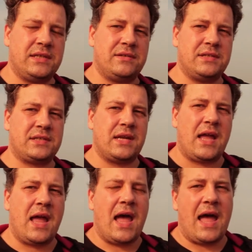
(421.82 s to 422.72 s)
years,
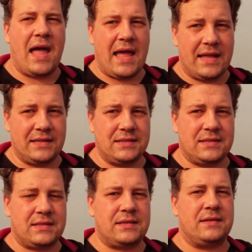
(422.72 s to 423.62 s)
and
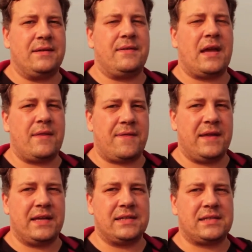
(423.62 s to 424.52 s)
the other
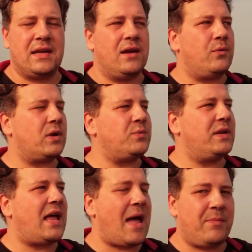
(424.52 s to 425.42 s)
thing is what
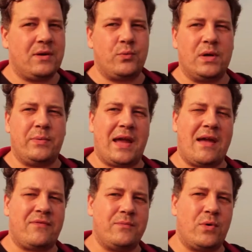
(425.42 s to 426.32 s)
will happen? Will we
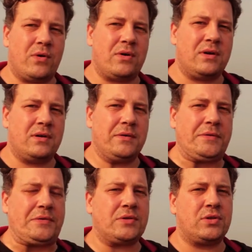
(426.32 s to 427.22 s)
have
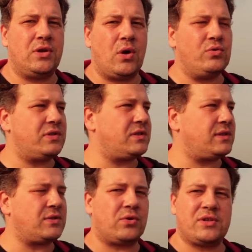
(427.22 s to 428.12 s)
more closed
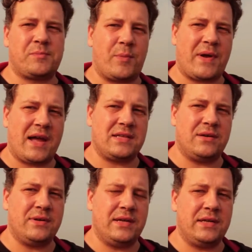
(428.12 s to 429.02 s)
source
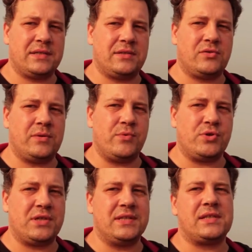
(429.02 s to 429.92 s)
proprietary Linux
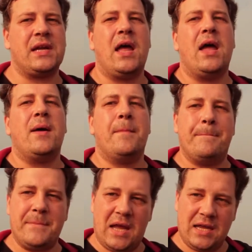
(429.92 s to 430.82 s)
distributions?
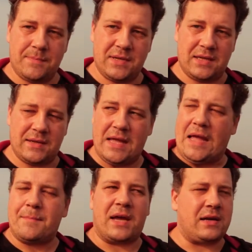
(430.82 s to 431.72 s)
Maybe,
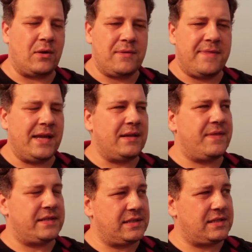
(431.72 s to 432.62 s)
but I don't think
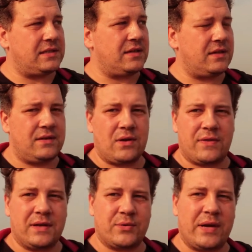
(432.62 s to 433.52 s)
this is not
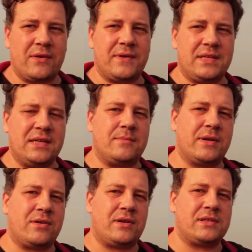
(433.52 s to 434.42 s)
that great of a deal
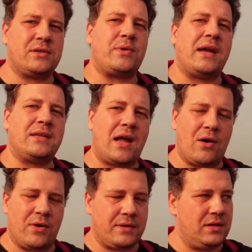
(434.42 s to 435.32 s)
because right
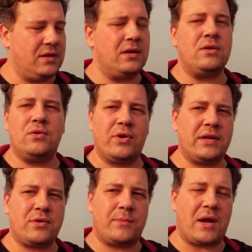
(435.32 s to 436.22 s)
now, look
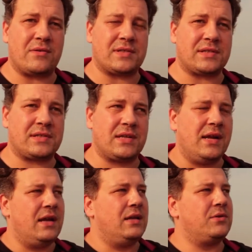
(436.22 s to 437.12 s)
at your browsers.
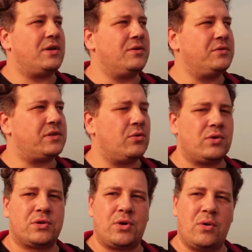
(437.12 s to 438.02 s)
You can use
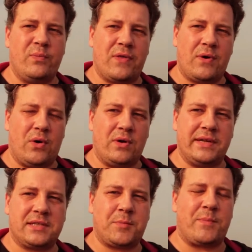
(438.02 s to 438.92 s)
Google Chrome with all
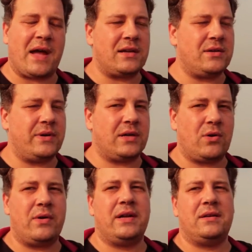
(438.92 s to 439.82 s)
its proprietary
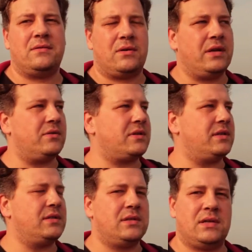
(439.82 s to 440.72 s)
glory, or you
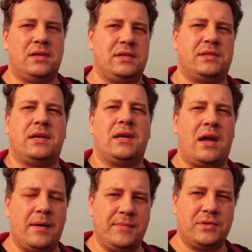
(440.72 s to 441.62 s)
can uh, say
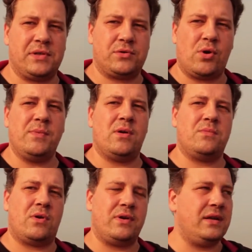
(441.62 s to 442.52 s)
I'm using
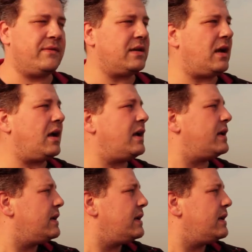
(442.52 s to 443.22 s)
Chromium or even uh,